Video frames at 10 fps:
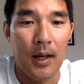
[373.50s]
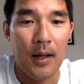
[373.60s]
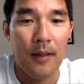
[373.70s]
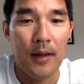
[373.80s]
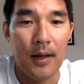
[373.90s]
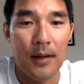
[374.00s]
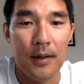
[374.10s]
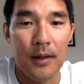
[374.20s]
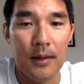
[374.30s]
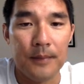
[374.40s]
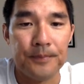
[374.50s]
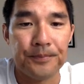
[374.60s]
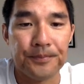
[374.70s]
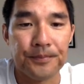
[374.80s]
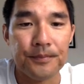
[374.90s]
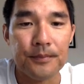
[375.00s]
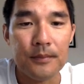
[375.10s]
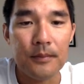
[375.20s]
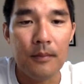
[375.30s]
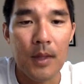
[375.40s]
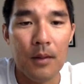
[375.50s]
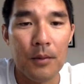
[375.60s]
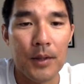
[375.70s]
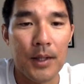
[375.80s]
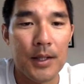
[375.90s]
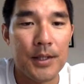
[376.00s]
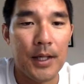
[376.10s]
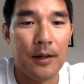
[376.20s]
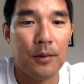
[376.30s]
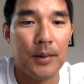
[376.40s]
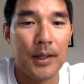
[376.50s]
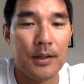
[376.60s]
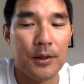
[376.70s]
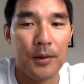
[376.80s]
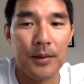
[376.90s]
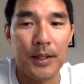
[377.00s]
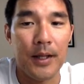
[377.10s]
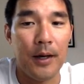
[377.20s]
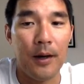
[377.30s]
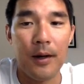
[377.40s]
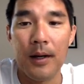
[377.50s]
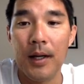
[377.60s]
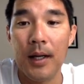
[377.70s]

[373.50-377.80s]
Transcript: and then uh, we're going to uncheck the one that's currently there